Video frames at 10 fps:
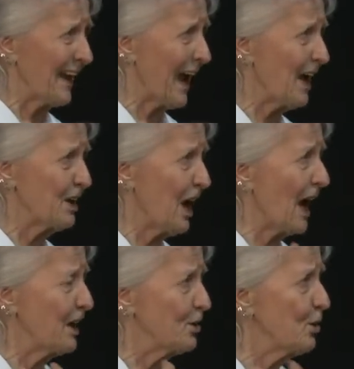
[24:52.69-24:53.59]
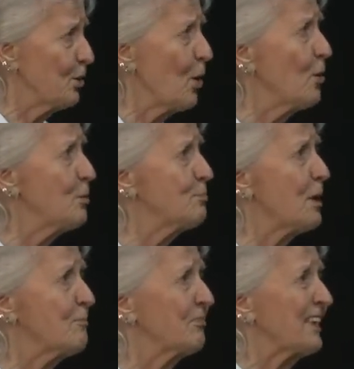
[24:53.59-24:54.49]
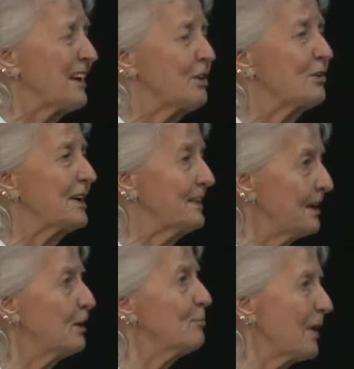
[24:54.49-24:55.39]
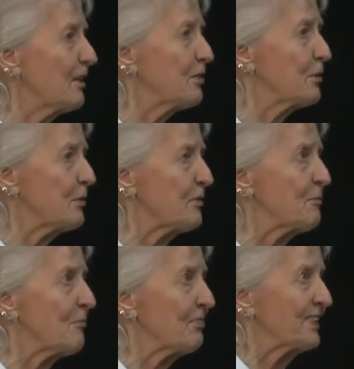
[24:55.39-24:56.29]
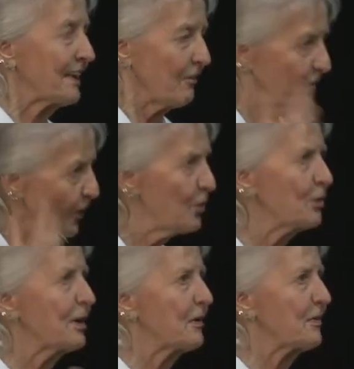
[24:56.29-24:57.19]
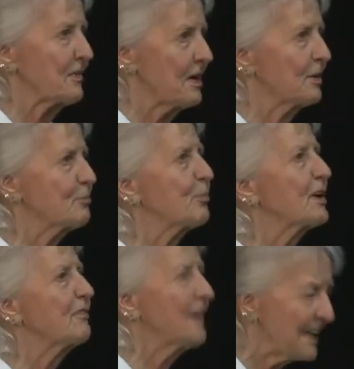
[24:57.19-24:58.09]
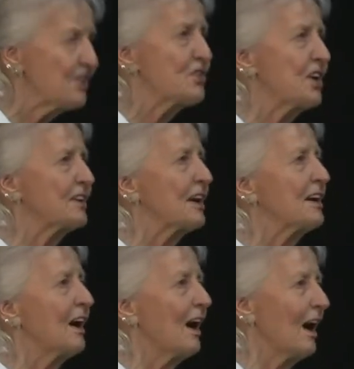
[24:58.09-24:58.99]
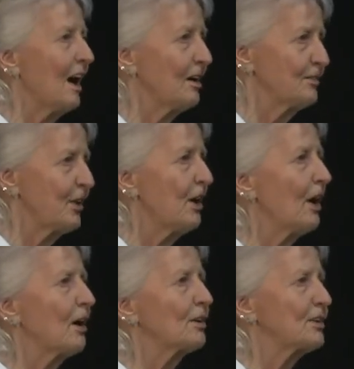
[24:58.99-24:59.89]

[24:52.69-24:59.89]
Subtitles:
I hope you can help others focus on prevention of all